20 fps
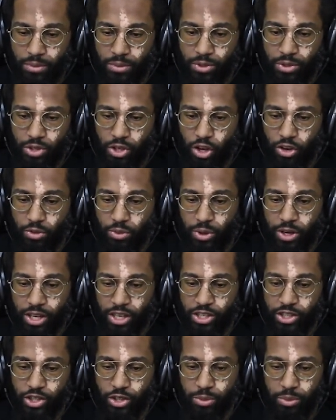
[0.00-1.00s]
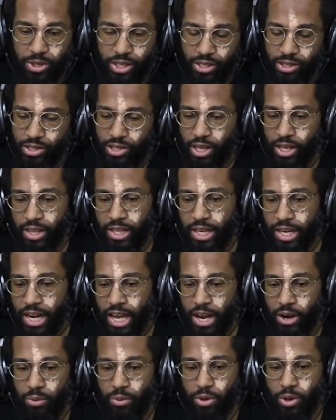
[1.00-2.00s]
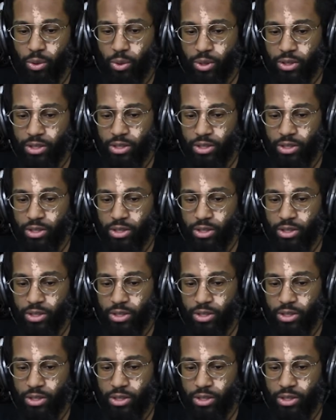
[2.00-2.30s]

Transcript: software instruments, and then now we're going